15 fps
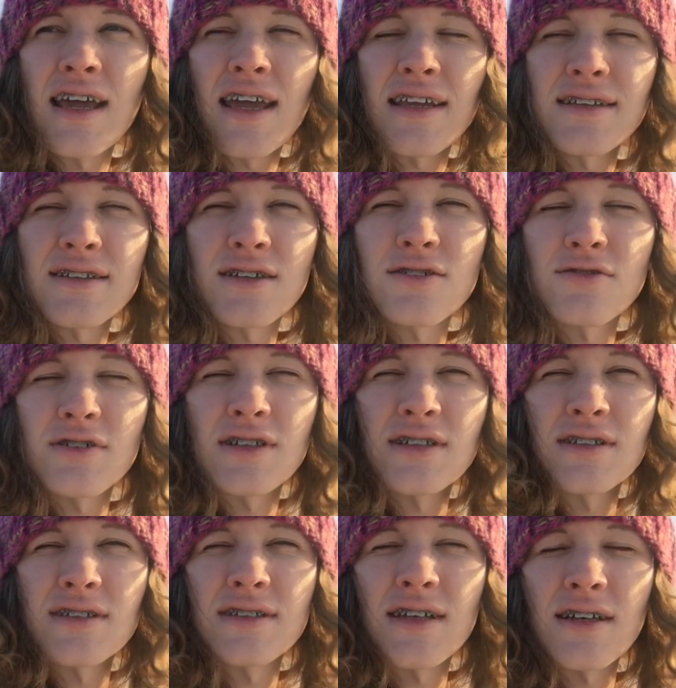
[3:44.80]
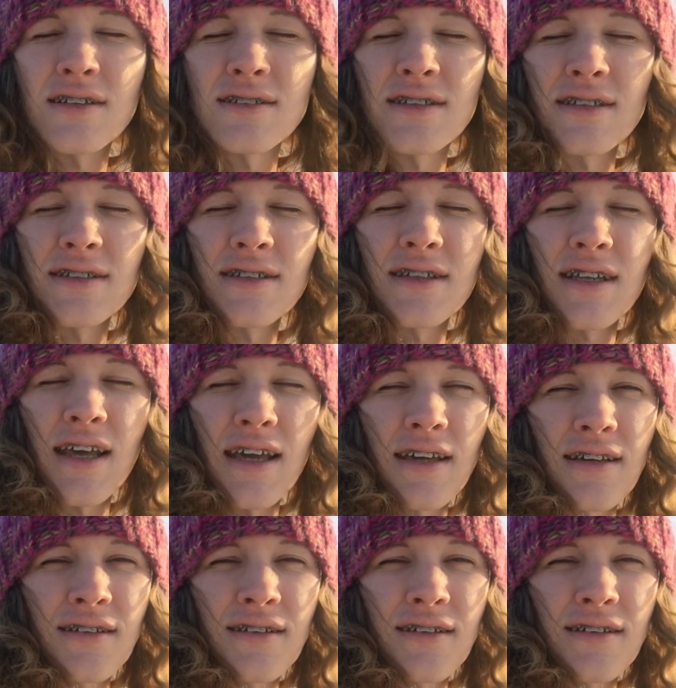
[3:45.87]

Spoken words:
8 degrees Celsius today,